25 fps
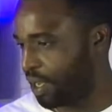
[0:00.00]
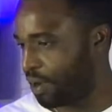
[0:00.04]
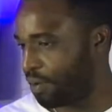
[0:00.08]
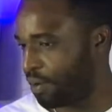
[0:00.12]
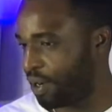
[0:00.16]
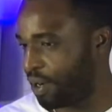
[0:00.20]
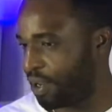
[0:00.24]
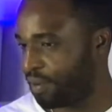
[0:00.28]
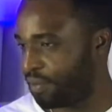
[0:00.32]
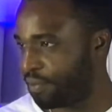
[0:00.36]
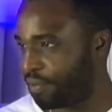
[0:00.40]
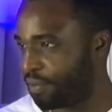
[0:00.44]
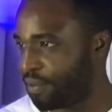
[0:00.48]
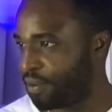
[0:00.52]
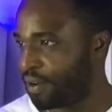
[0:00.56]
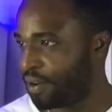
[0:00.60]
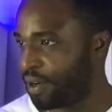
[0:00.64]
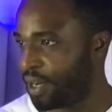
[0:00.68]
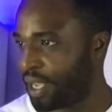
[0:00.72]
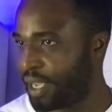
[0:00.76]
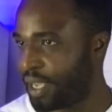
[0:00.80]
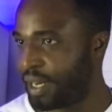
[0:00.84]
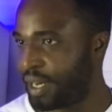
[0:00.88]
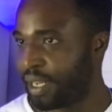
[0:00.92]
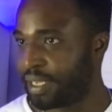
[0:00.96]
I would have
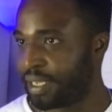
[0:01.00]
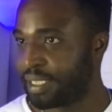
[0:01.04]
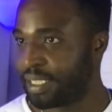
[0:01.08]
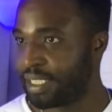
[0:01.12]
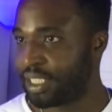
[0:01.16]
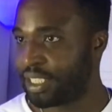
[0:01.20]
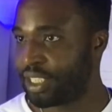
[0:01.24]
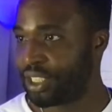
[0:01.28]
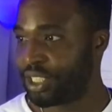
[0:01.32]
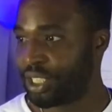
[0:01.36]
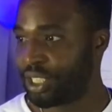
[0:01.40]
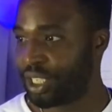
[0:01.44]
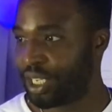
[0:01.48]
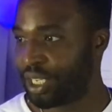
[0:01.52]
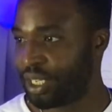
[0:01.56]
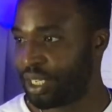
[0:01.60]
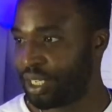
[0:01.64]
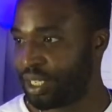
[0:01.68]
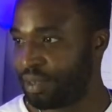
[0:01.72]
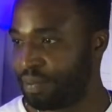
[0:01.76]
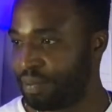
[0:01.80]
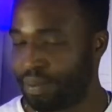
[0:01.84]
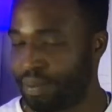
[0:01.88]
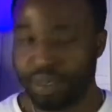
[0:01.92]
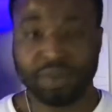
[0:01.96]
gone ahead and shared it.